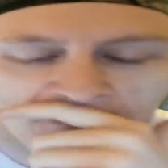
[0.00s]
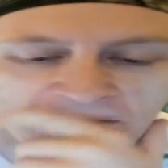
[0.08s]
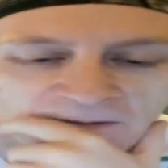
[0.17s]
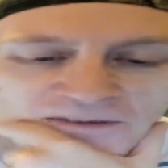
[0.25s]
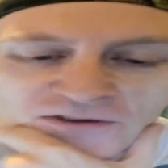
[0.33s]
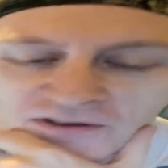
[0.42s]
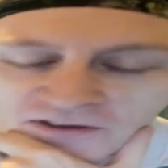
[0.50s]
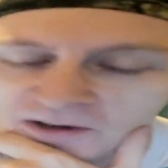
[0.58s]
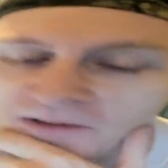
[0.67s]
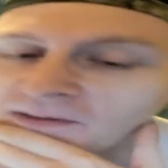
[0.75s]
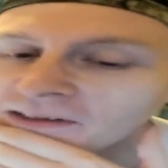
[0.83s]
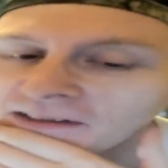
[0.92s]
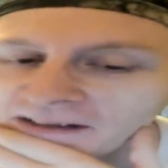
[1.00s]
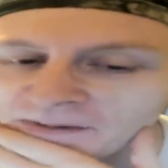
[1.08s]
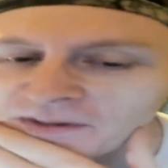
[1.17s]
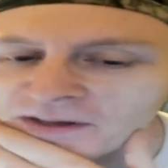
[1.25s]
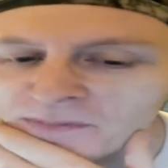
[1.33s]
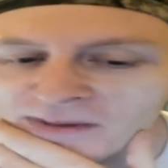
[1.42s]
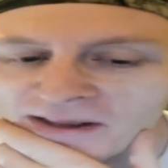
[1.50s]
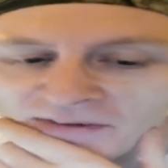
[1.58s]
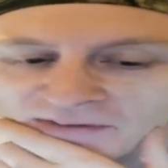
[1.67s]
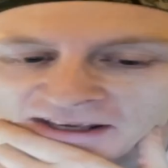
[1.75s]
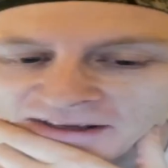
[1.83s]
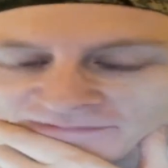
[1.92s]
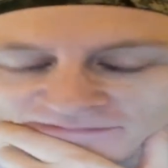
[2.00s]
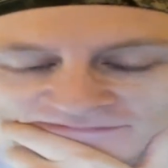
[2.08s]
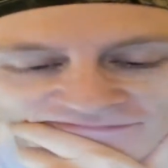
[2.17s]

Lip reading: So I went to the playoff game.